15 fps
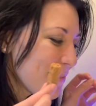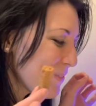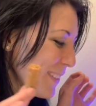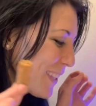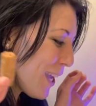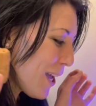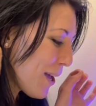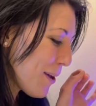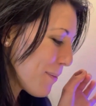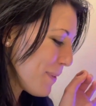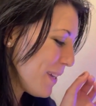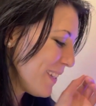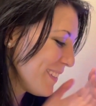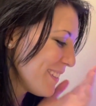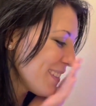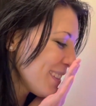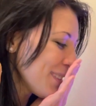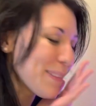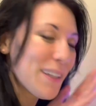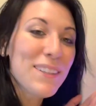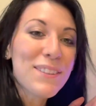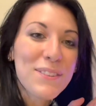Yum.
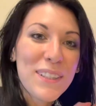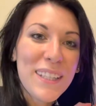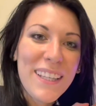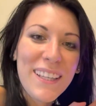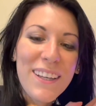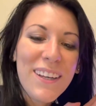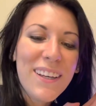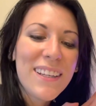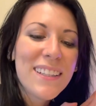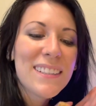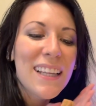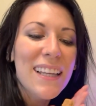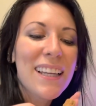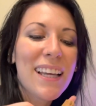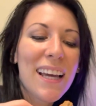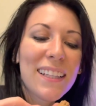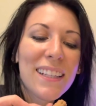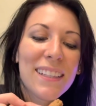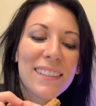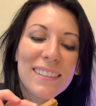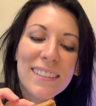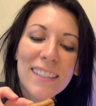Smells really good, like kind
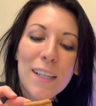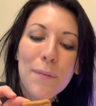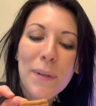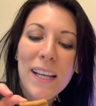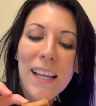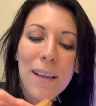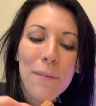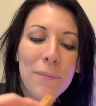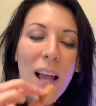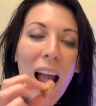of cinnamony.